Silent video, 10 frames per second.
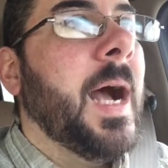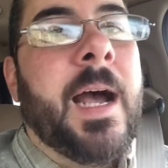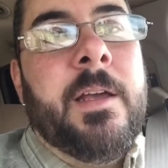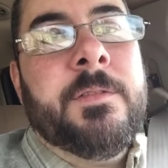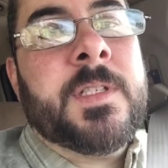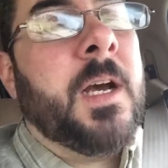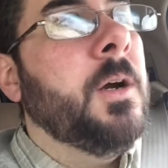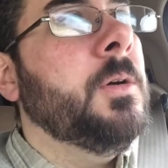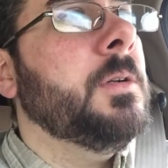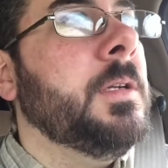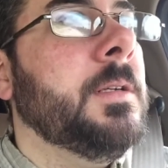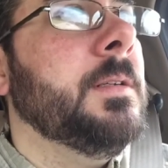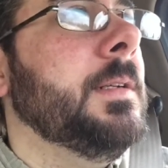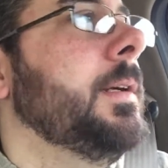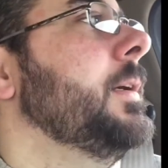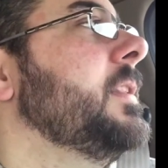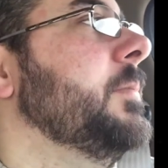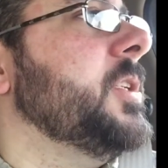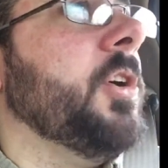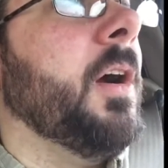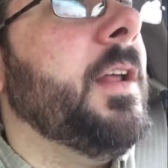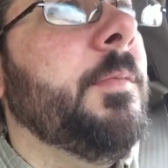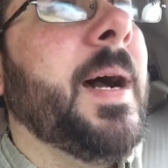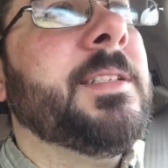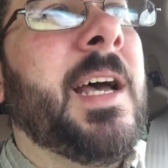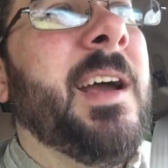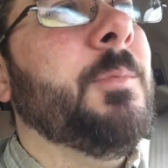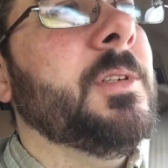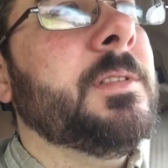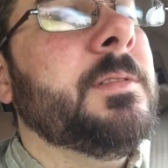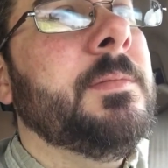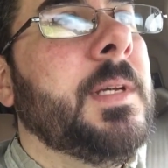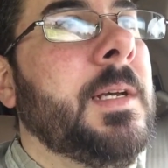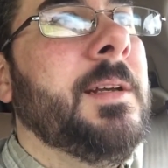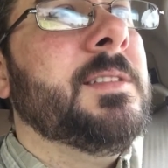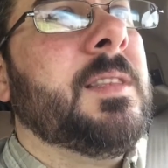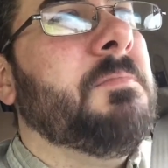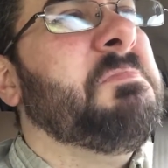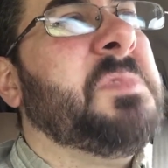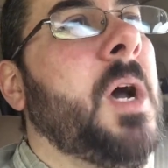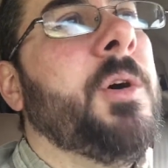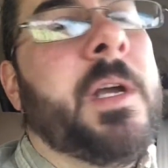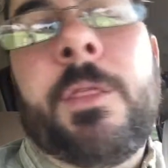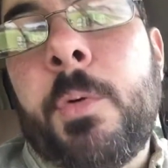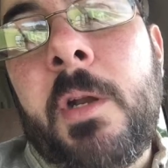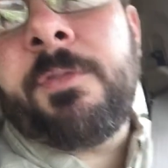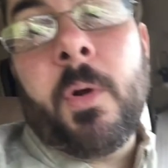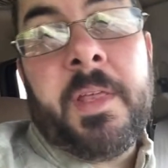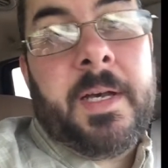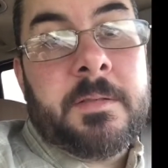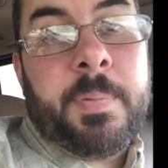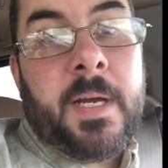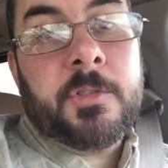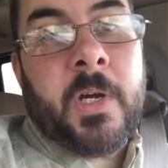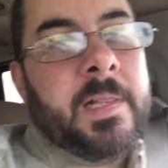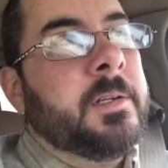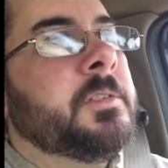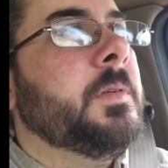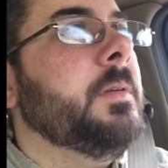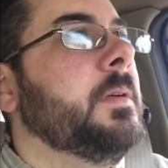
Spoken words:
I have towed, the majority of my time was towing 3,000 to 4,000 pound trailers.